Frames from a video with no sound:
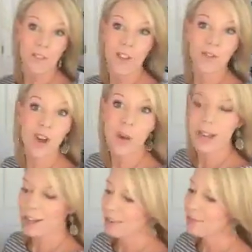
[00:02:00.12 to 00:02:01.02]
You have no
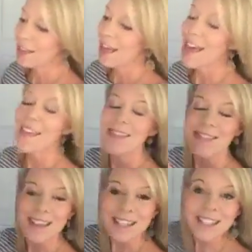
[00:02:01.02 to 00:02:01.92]
idea.
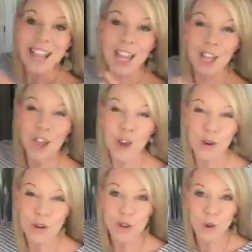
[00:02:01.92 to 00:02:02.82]
This is a huge